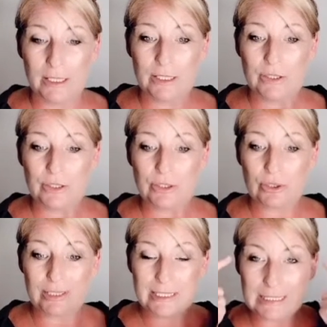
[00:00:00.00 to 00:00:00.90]
So
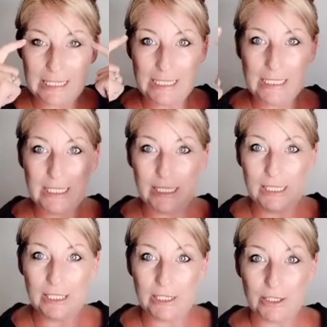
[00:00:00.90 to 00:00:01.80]
seeing
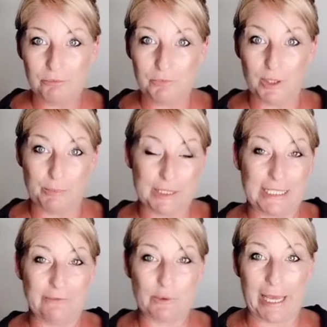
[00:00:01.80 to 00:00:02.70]
the
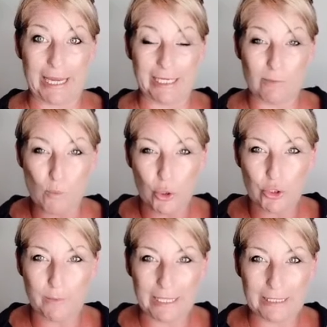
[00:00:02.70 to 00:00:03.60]
perceived pain and what
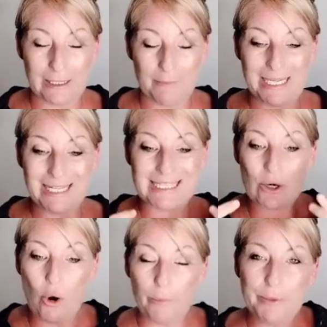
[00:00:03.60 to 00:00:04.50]
you're making it mean as an
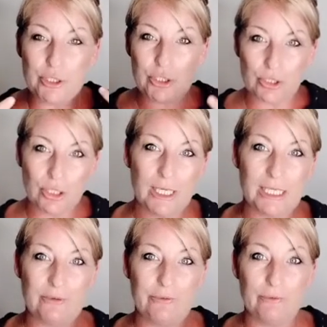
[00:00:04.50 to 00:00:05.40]

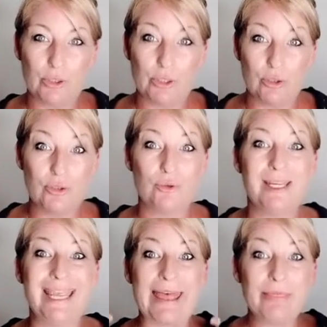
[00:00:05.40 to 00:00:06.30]
opportunity for you to
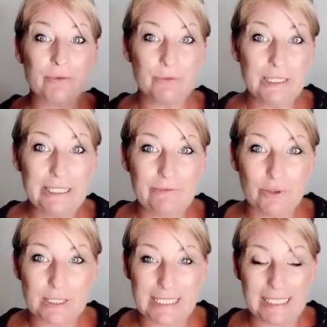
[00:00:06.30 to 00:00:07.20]
get the relief
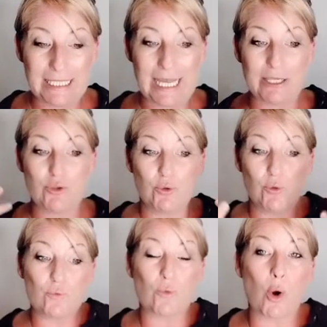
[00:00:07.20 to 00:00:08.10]
you're seeking and to
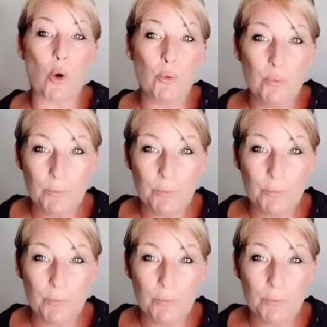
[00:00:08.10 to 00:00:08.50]
grow